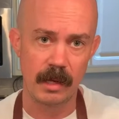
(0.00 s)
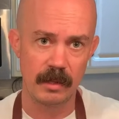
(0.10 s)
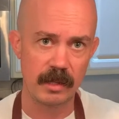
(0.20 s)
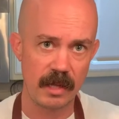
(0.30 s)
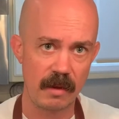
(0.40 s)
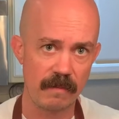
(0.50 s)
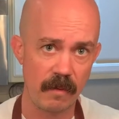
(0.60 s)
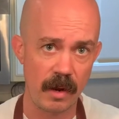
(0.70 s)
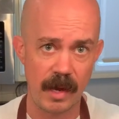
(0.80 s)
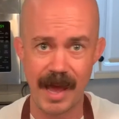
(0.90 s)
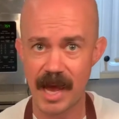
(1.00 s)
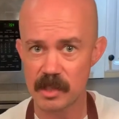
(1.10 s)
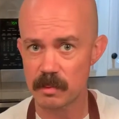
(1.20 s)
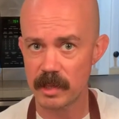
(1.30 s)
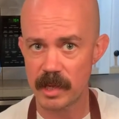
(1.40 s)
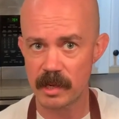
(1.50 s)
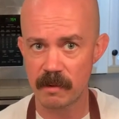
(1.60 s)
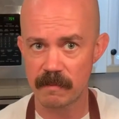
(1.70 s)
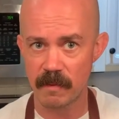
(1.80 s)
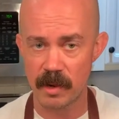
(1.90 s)
and let that fry. As we're letting
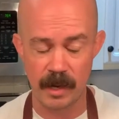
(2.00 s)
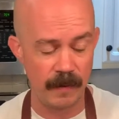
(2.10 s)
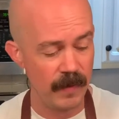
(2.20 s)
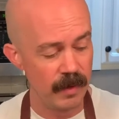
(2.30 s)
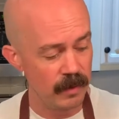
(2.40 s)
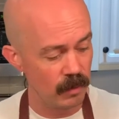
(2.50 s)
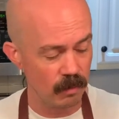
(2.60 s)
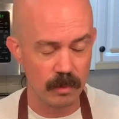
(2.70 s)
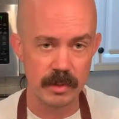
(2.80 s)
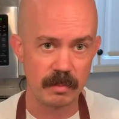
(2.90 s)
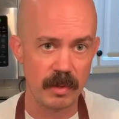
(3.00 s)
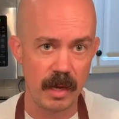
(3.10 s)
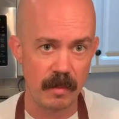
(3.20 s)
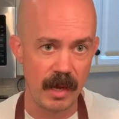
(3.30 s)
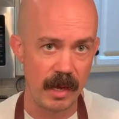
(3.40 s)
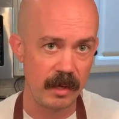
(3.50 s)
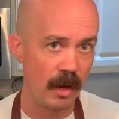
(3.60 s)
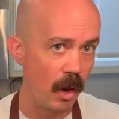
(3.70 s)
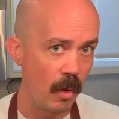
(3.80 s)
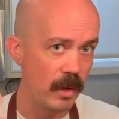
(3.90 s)
it fry, the rules apply,
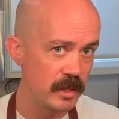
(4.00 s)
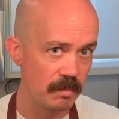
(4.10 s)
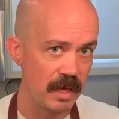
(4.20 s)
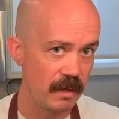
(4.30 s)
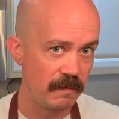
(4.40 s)
man. Always be